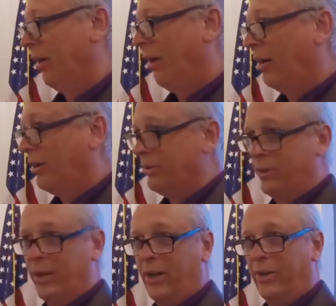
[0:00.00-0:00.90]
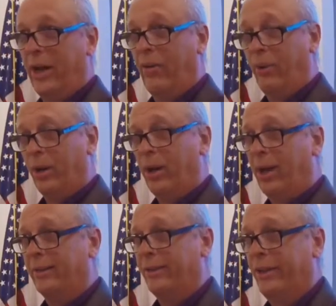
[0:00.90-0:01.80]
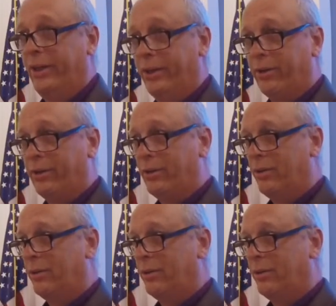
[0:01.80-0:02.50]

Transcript: artists that I, that I really like to hear